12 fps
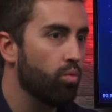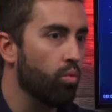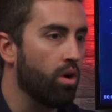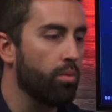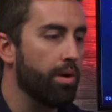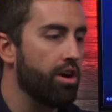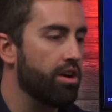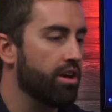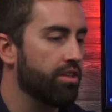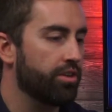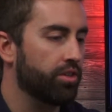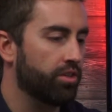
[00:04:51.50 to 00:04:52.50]
One way or
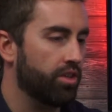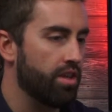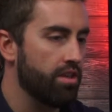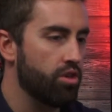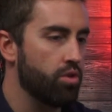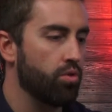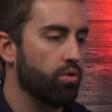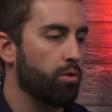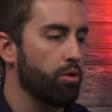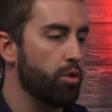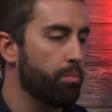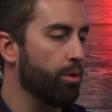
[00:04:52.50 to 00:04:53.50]
another, you
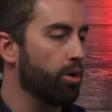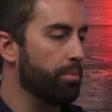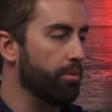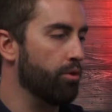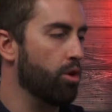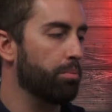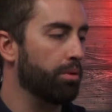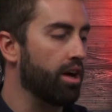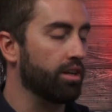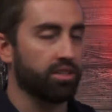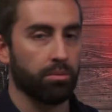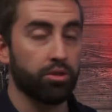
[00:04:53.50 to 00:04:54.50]
put up a
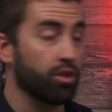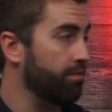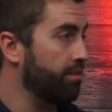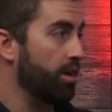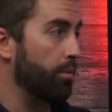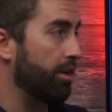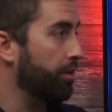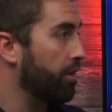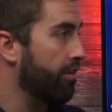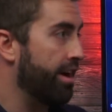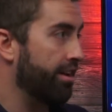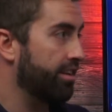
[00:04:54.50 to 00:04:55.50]
roadblock, someone's gonna find a way to go
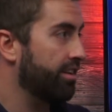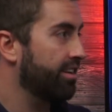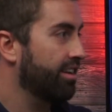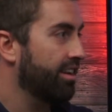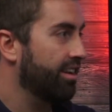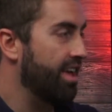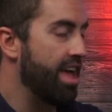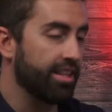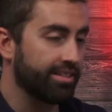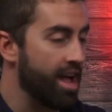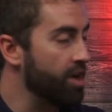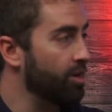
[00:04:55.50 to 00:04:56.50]
around it. Yeah. And
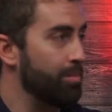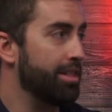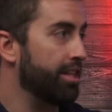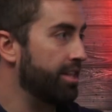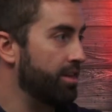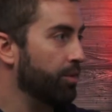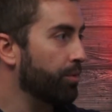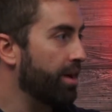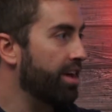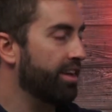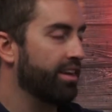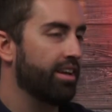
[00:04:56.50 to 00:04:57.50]
it's not gonna be the legal
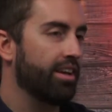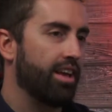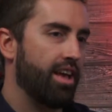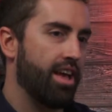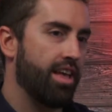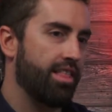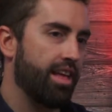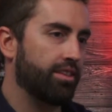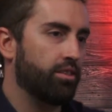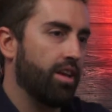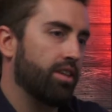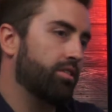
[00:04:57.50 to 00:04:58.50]
way. And
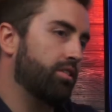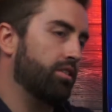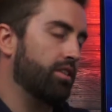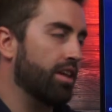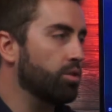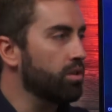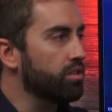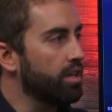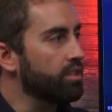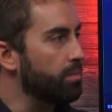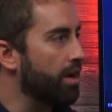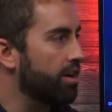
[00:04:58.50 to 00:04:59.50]
that's what
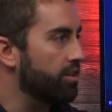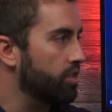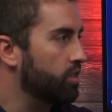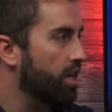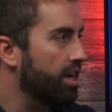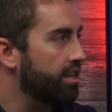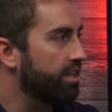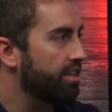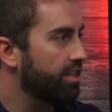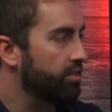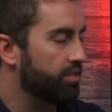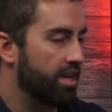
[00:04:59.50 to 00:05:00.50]
sucks about our society
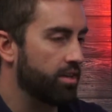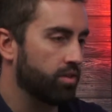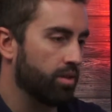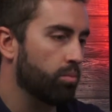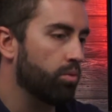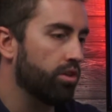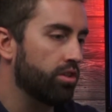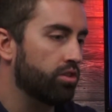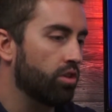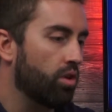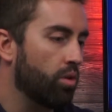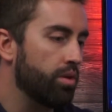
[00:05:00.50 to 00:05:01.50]
is that
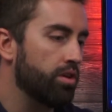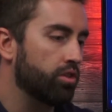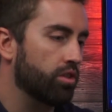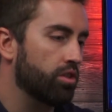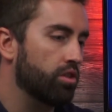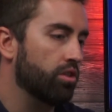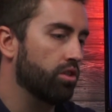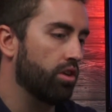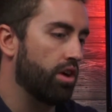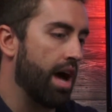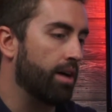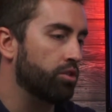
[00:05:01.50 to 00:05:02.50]
someone's always going to
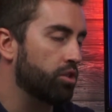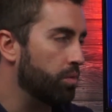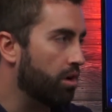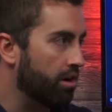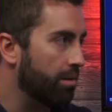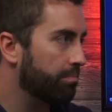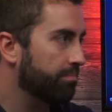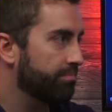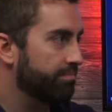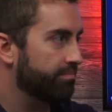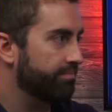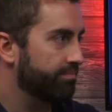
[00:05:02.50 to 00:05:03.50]
out to do harm
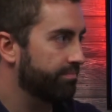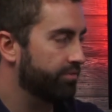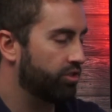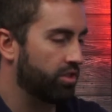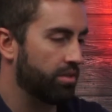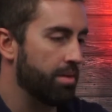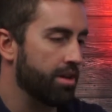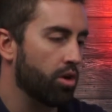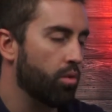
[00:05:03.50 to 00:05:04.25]
to make a